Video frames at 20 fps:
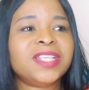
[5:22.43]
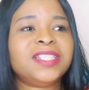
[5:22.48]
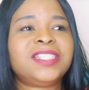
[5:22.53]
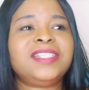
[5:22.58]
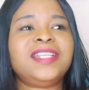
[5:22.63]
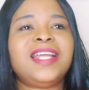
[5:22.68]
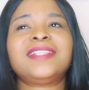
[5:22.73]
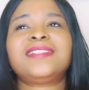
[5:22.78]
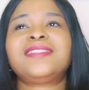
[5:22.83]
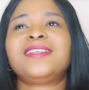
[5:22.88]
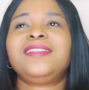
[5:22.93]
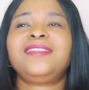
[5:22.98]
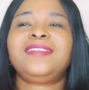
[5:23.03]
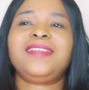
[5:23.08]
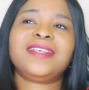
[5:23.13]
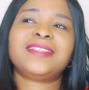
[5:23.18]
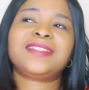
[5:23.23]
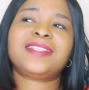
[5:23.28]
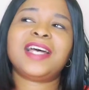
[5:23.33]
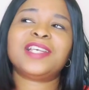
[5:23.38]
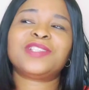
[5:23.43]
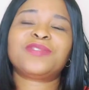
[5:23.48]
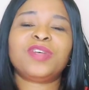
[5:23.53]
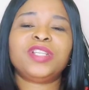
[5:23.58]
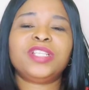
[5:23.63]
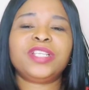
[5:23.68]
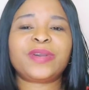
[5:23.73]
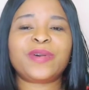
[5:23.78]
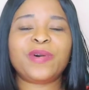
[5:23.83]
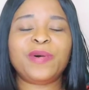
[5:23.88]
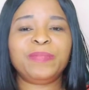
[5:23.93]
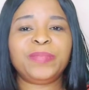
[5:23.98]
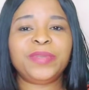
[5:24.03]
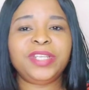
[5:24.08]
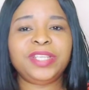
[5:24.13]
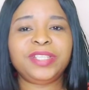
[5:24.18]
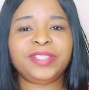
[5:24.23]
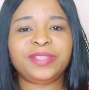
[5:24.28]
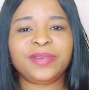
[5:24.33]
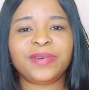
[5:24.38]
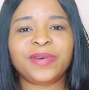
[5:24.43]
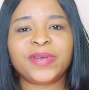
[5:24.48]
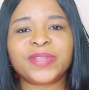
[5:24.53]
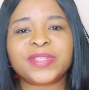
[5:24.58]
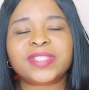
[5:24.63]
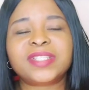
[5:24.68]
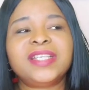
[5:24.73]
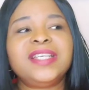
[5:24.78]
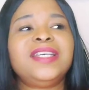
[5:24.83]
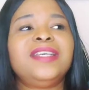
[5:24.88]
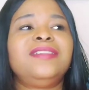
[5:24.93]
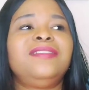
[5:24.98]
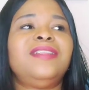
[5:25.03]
She now said, yes, that's what the company does.